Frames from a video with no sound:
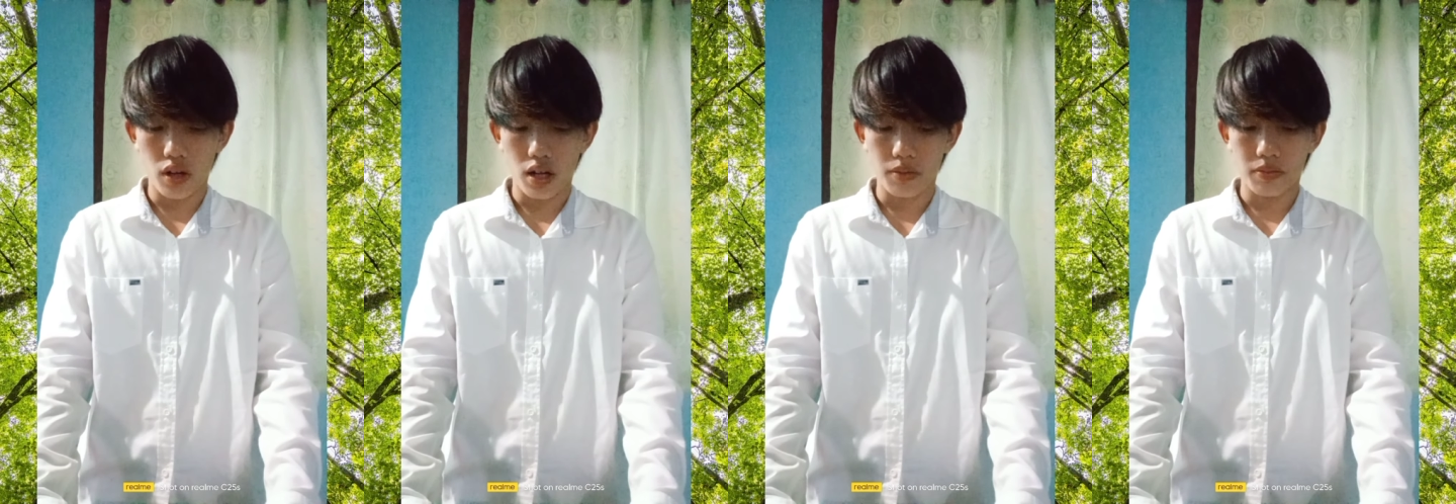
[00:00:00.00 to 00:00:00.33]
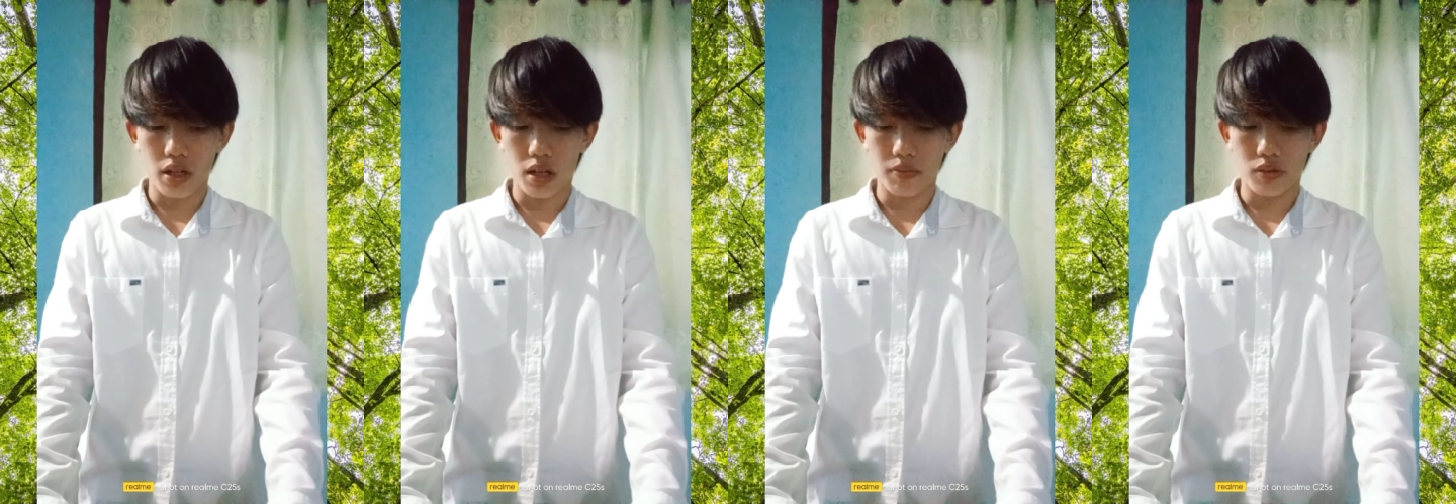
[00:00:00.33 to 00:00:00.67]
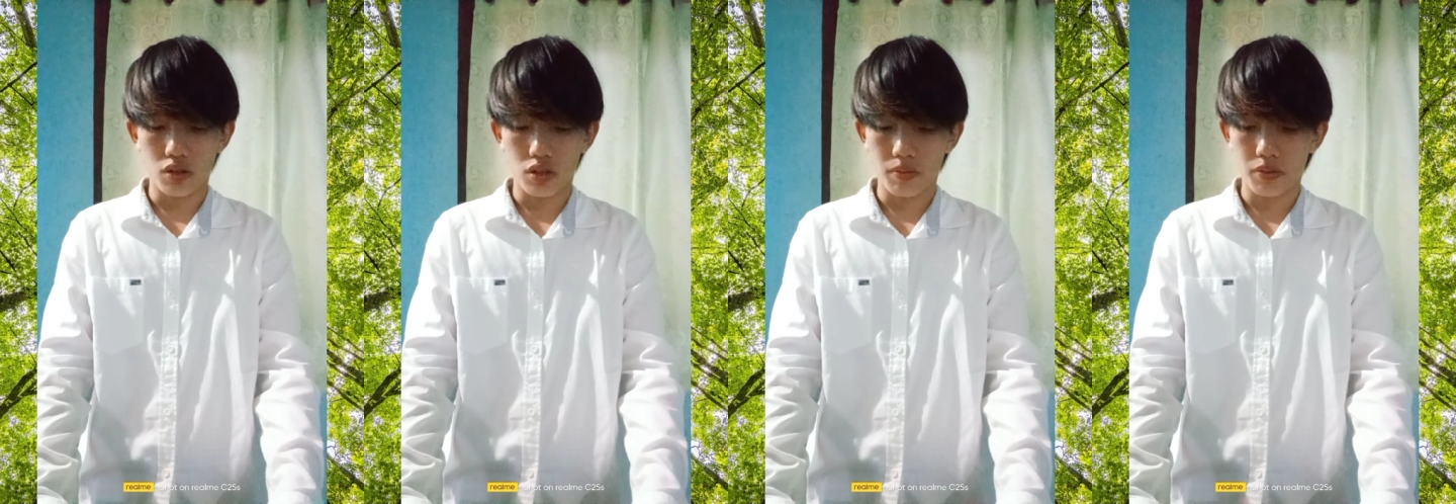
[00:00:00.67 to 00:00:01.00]
of
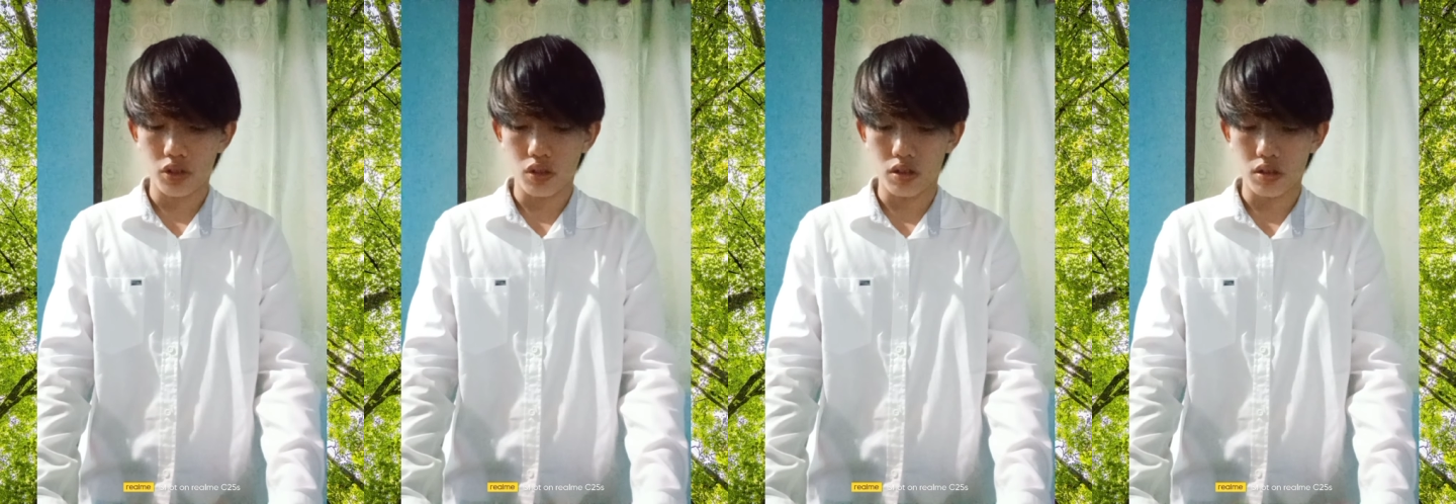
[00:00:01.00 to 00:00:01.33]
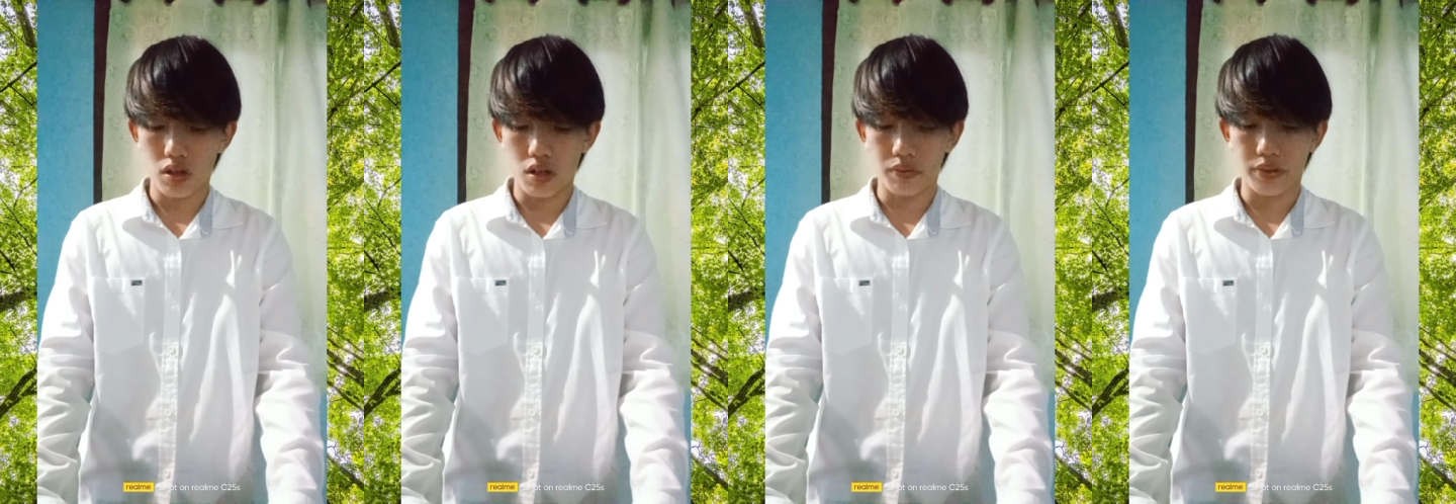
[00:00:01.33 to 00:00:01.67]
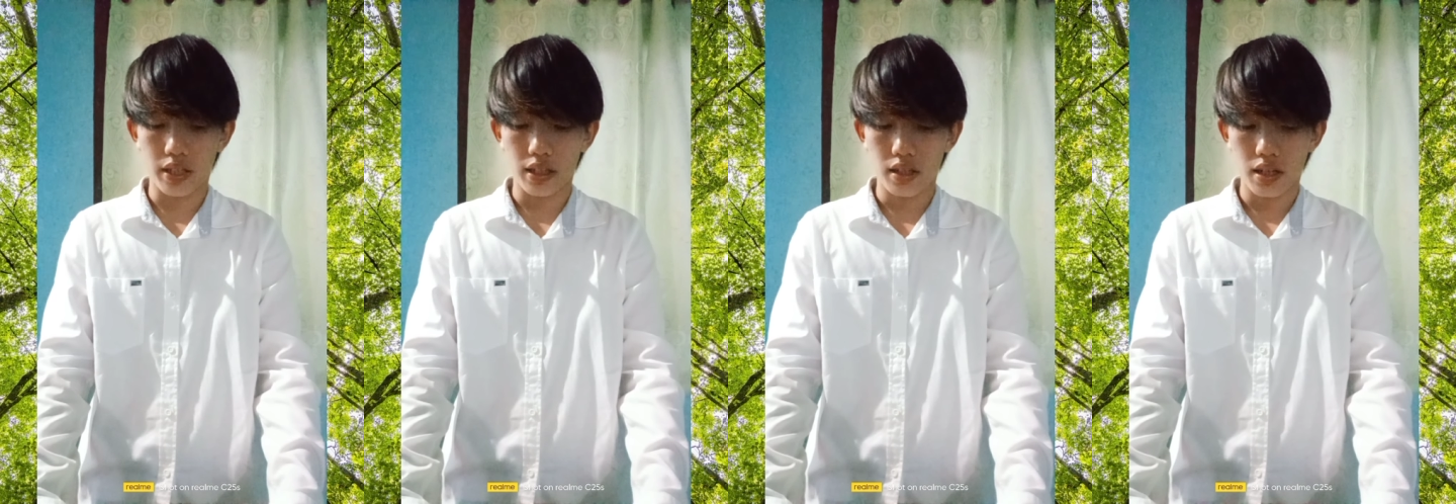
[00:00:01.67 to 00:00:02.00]
sunlight in order for
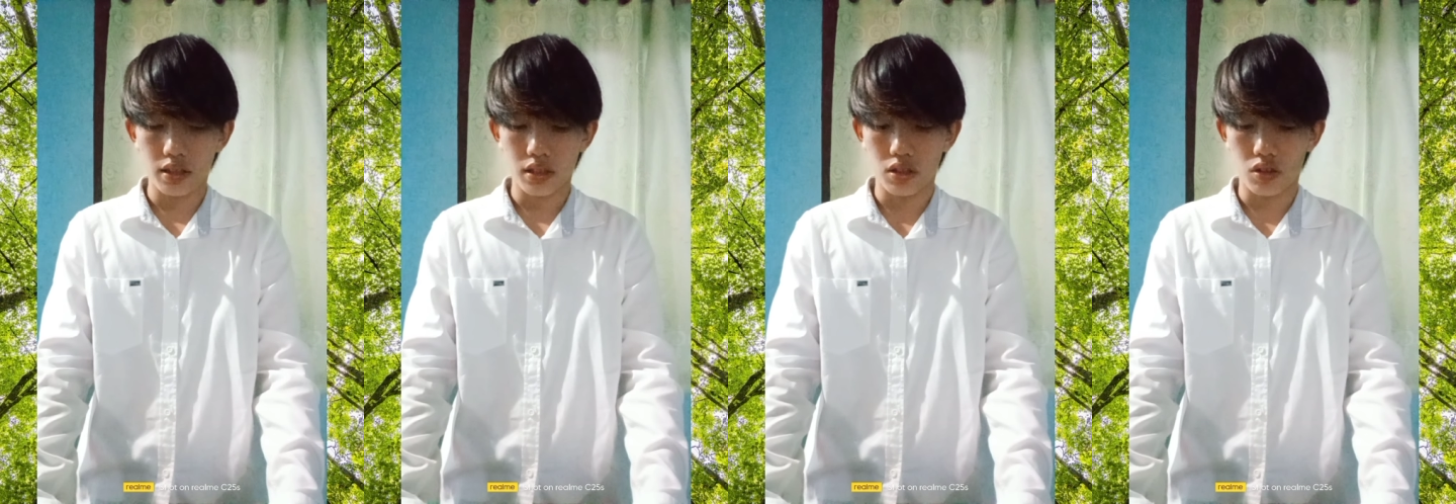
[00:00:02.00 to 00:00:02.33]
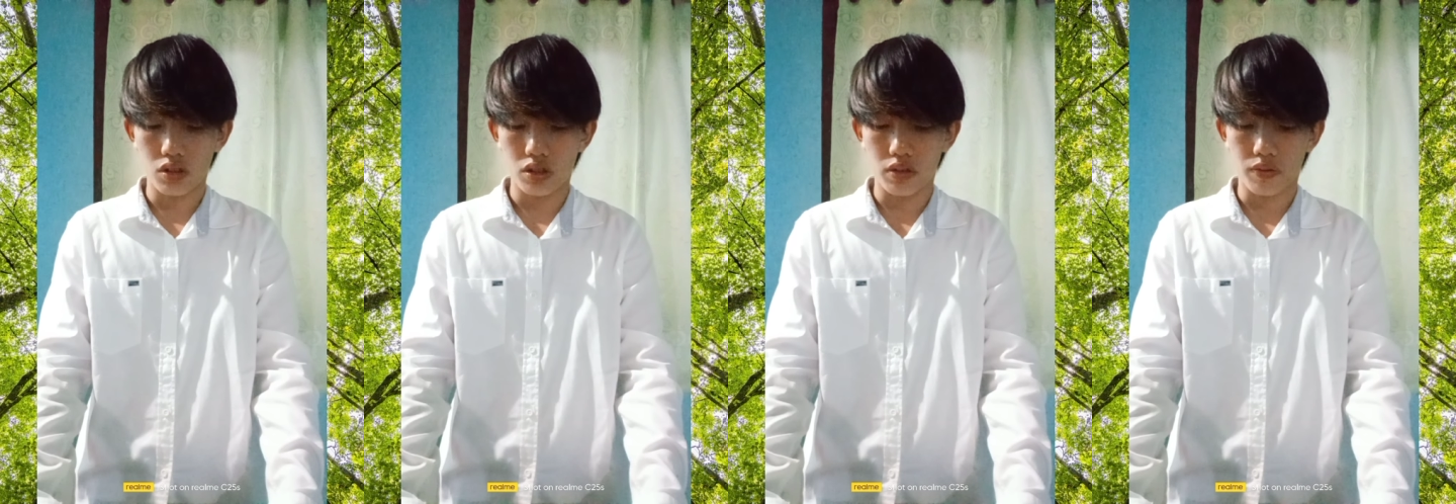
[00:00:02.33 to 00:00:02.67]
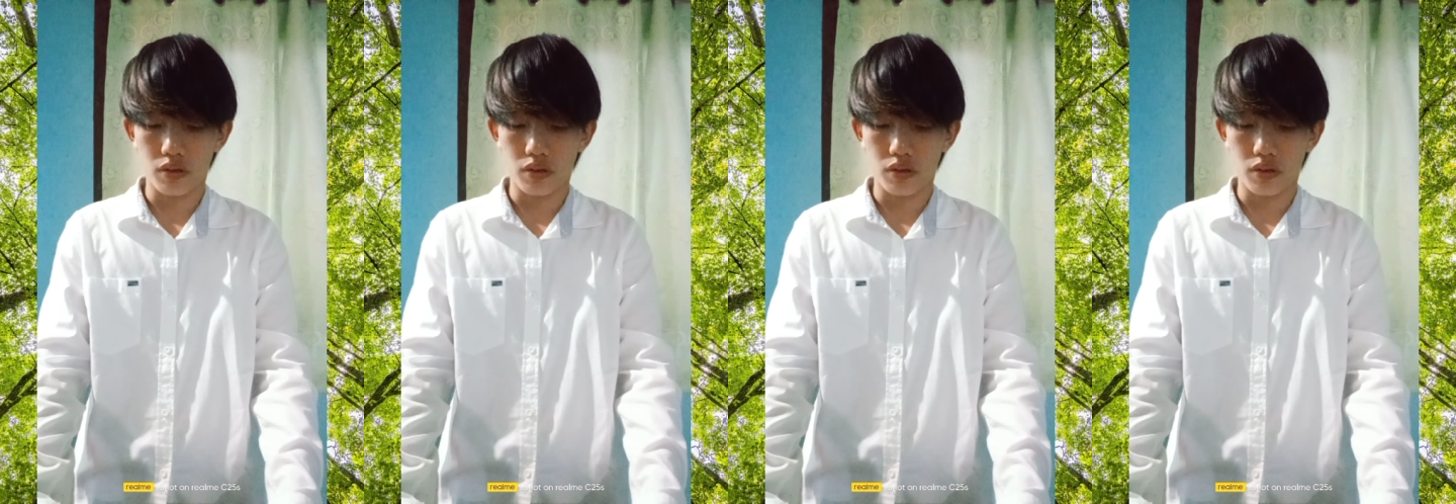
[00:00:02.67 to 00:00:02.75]
photosynthesis